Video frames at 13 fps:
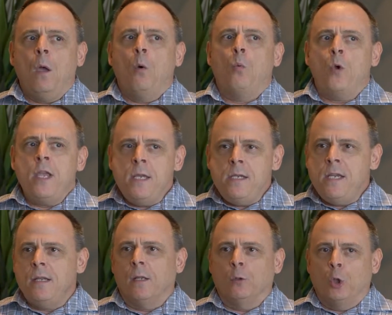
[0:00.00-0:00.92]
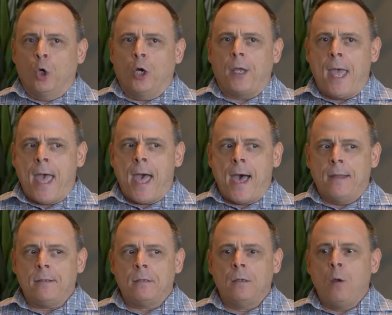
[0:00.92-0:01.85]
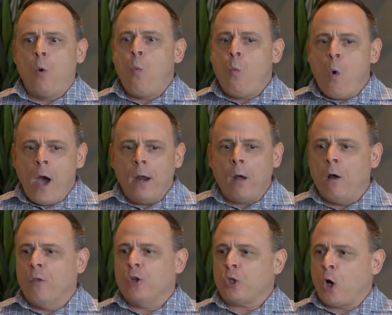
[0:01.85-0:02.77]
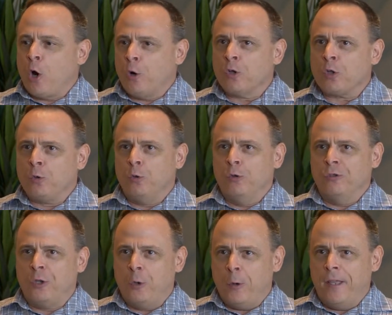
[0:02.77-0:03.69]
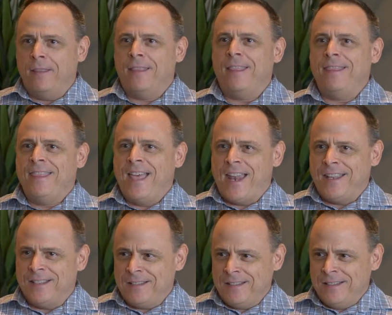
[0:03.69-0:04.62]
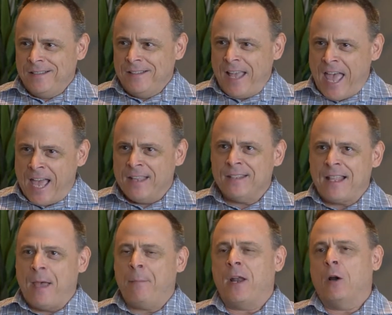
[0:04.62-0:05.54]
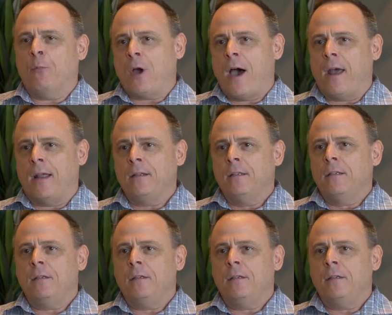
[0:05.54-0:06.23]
We need to look at what are the charter schools doing has that better product.